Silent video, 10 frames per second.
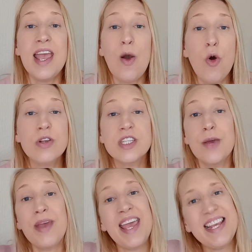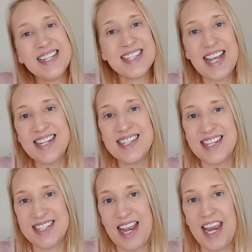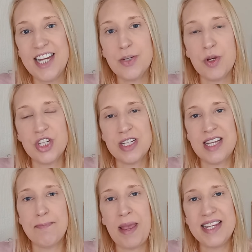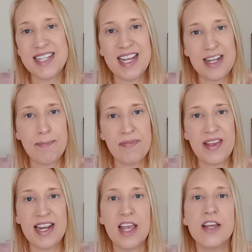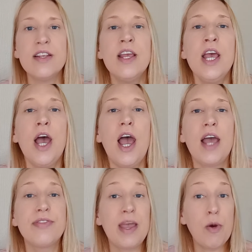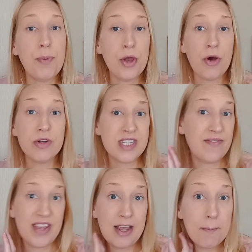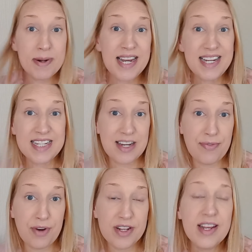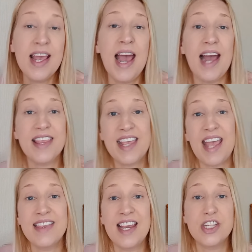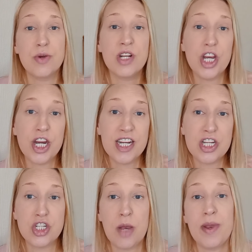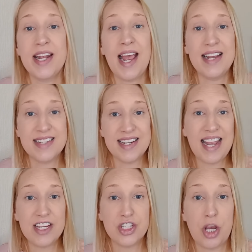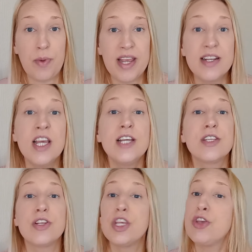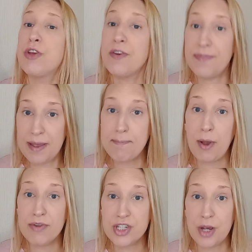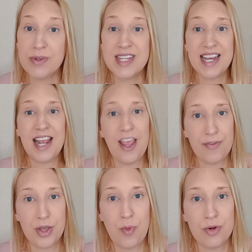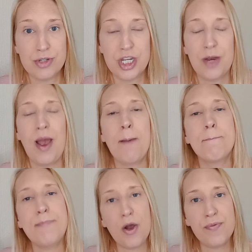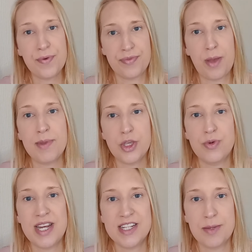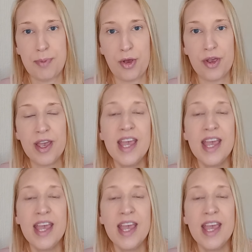Also in Centre Stage, which is based in the pavilion, they will put on something completely different. And again, they do an early showing and a late showing so that you can fit both shows in if you want to. And both of them you need to book.